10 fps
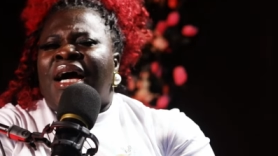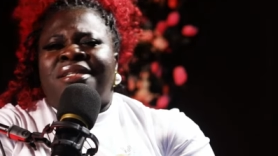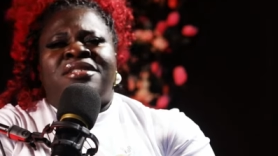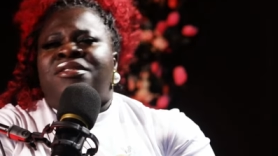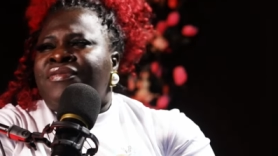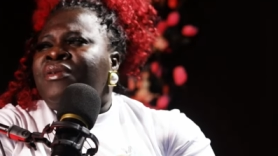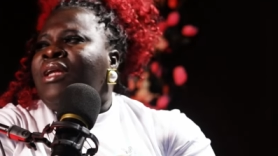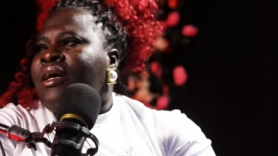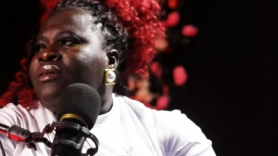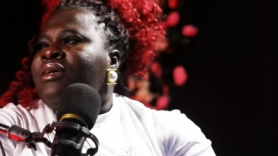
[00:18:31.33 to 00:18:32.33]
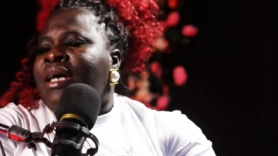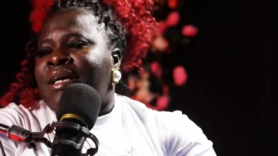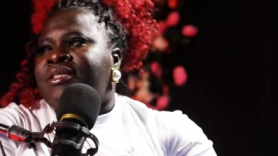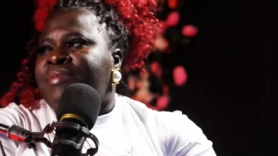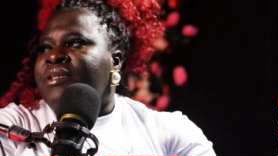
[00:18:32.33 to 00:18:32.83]
I just feel like God
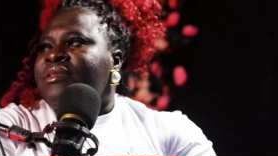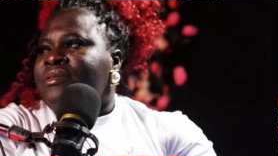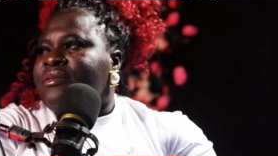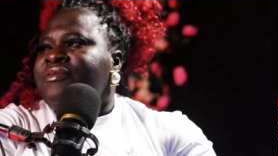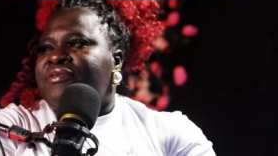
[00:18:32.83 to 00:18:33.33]
has been